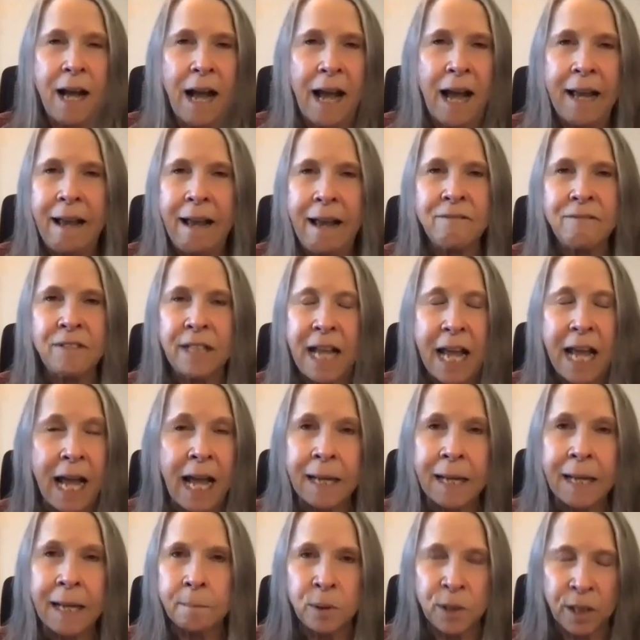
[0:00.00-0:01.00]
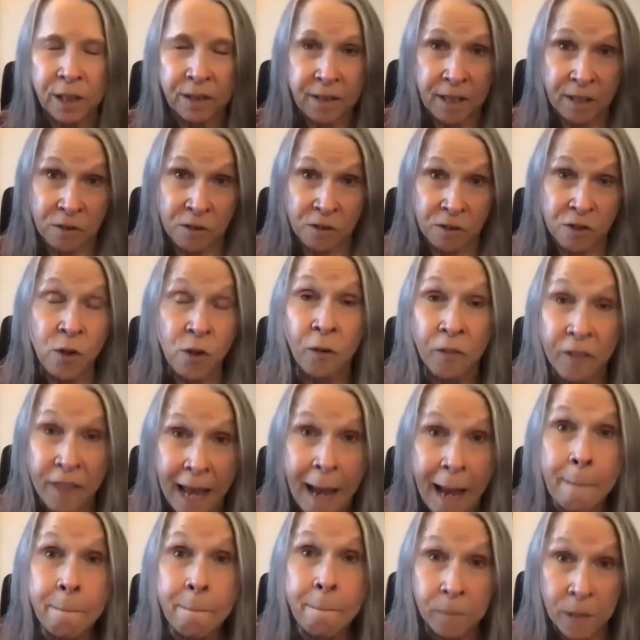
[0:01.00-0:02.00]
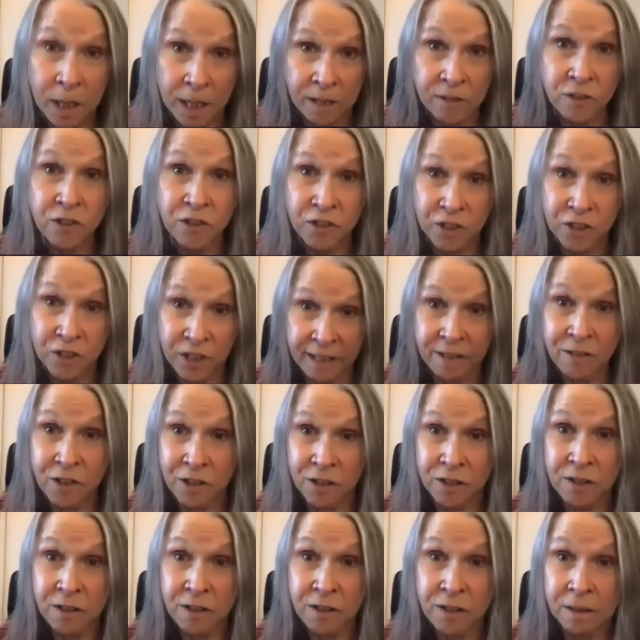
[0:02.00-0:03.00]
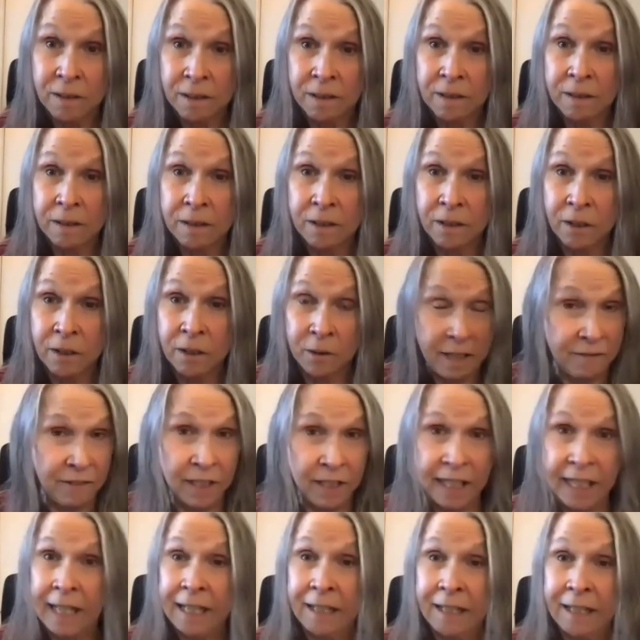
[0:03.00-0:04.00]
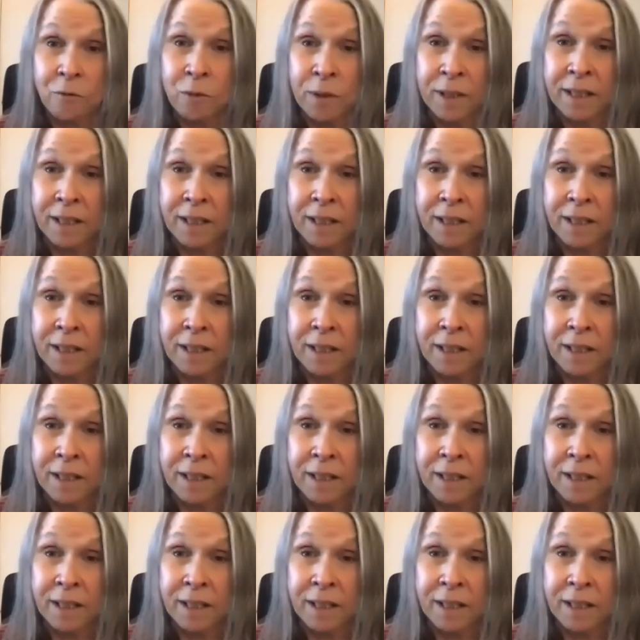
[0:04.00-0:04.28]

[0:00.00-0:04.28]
I haven't had a book that sold that much since, you know, even Getting